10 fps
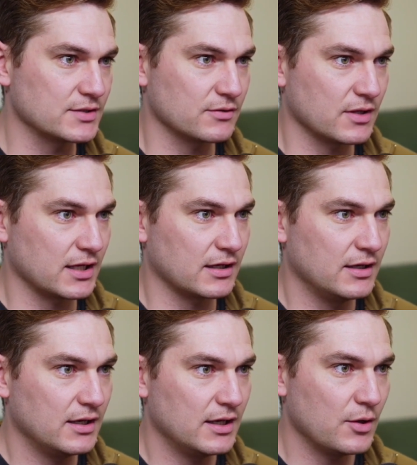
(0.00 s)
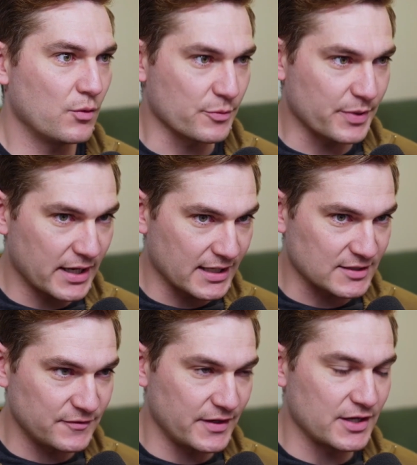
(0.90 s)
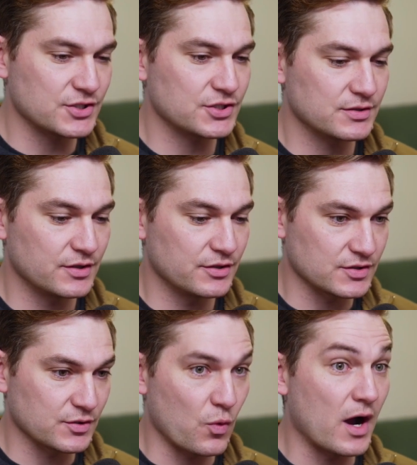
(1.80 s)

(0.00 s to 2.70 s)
So like when you're playing against fish, there's